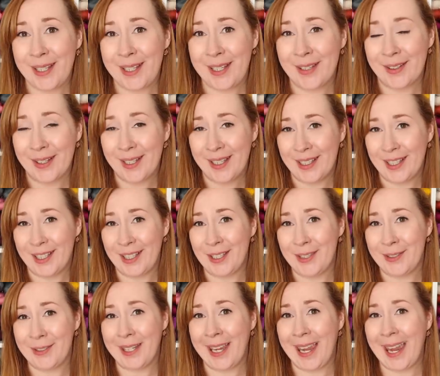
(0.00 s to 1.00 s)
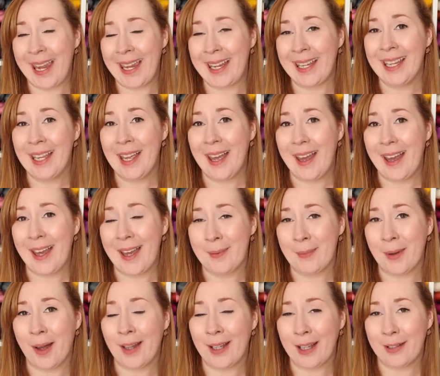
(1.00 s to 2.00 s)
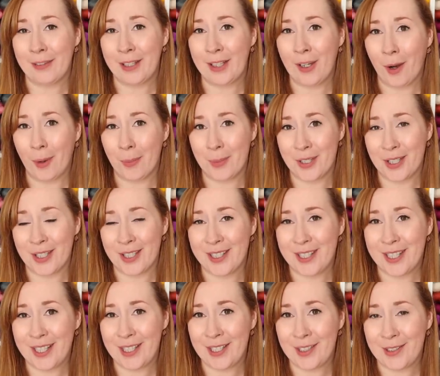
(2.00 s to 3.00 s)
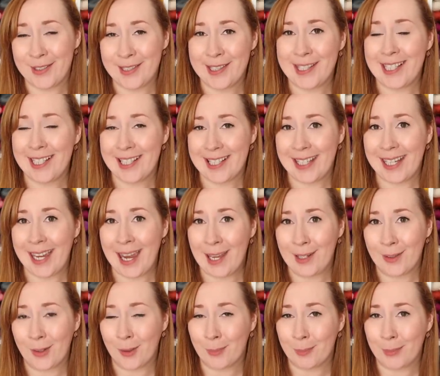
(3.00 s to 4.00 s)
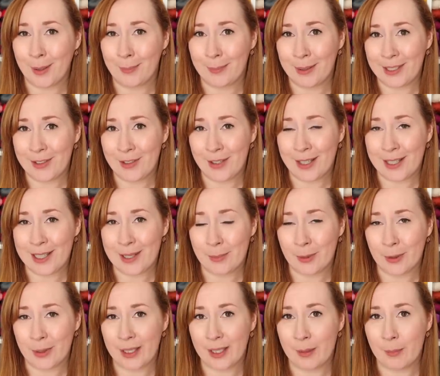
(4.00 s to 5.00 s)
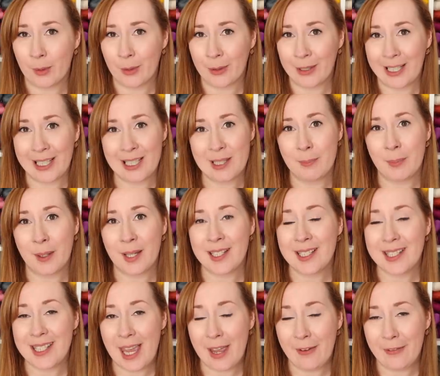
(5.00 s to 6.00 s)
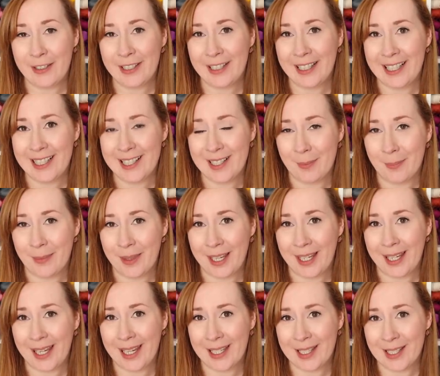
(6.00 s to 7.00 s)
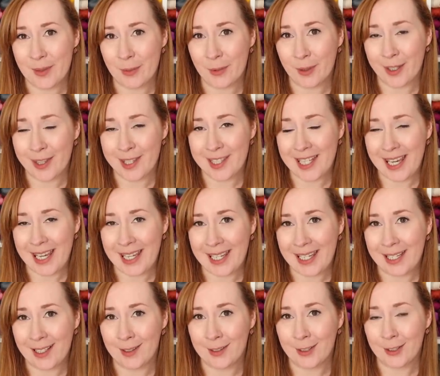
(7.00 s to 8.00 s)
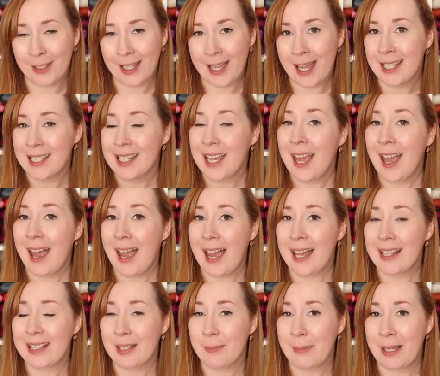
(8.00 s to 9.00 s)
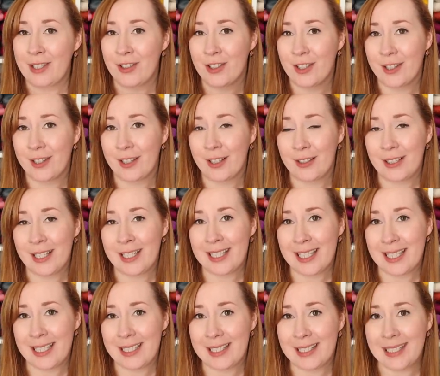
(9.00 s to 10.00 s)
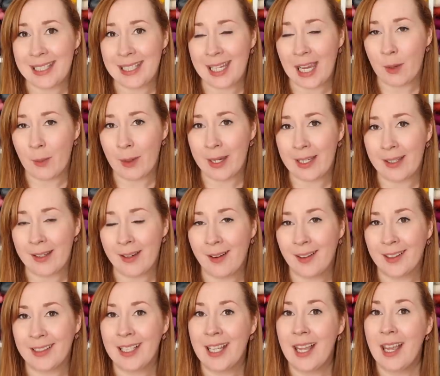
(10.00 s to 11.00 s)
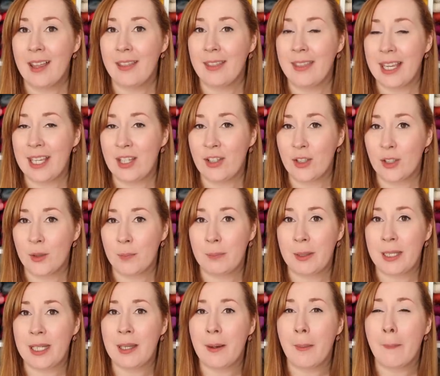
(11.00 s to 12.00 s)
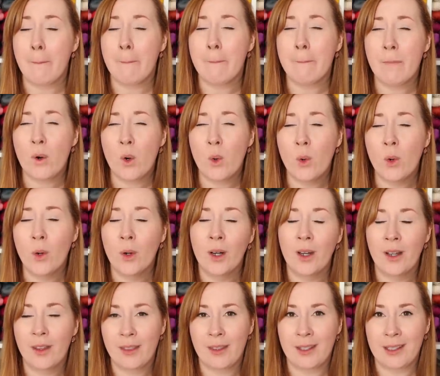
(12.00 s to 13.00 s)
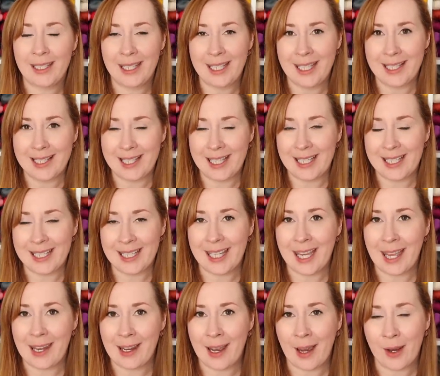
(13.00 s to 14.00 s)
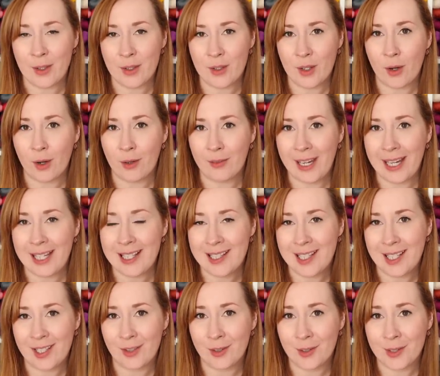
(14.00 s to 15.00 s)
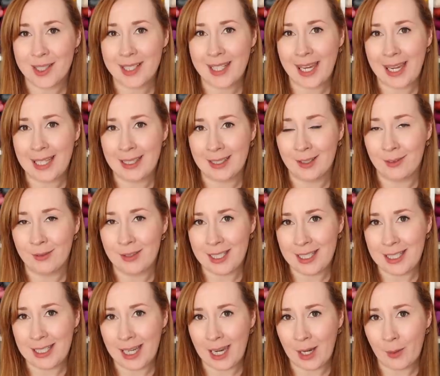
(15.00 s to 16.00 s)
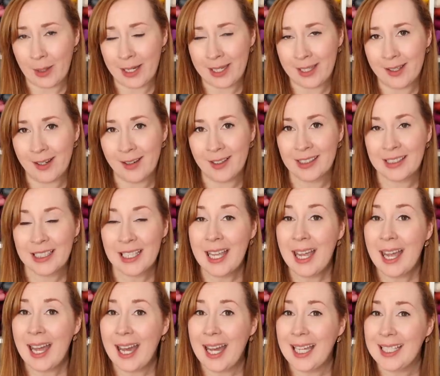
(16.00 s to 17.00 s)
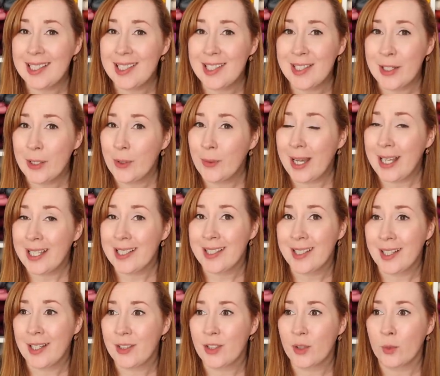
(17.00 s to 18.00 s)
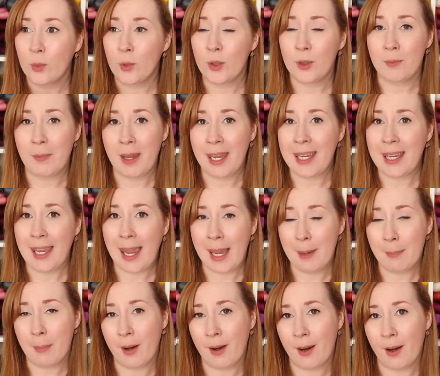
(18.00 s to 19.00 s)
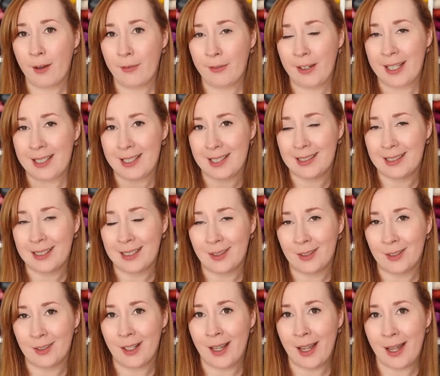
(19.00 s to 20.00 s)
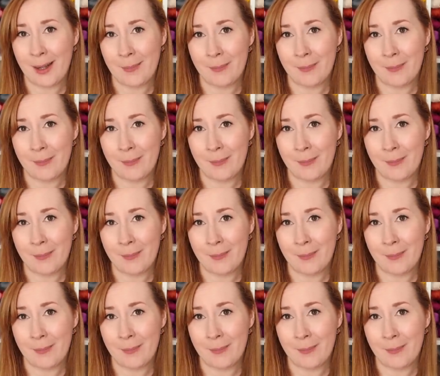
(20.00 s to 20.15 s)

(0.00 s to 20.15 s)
here in the UK, I'll have the option to use these again on public transport in the mornings, but definitely something it is worth taking a look at. As I mentioned, they're knit in DK weight yarn. They should be more than easy to get out of a single skein of DK weight yarn, and so as would make a perfect little